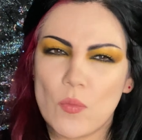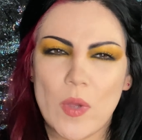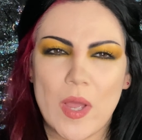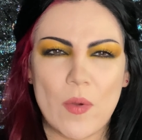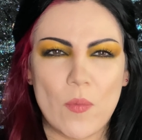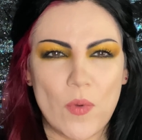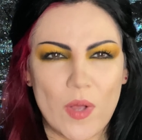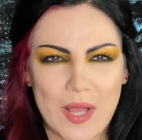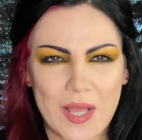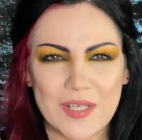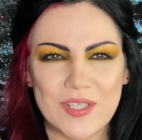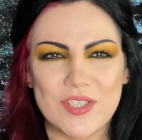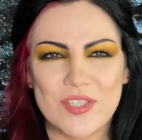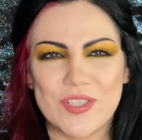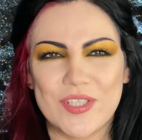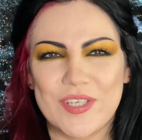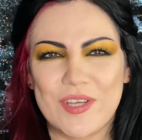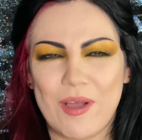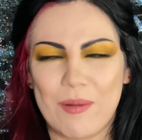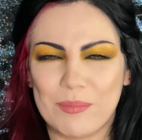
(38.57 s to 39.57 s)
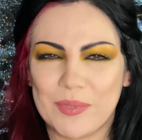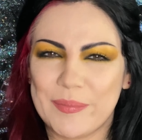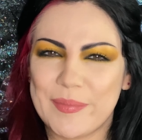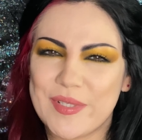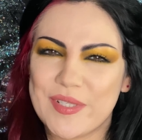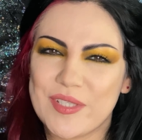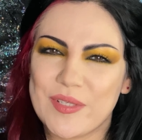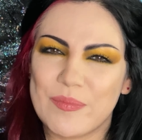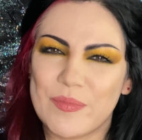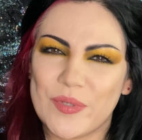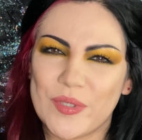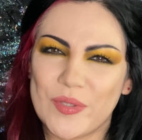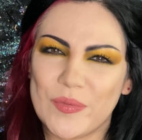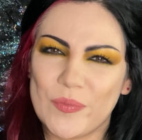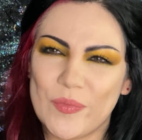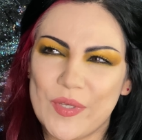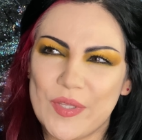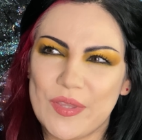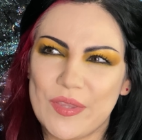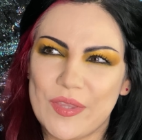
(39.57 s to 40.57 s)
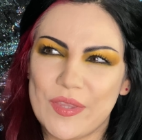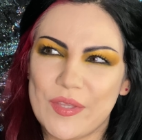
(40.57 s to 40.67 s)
Will actually complement someone with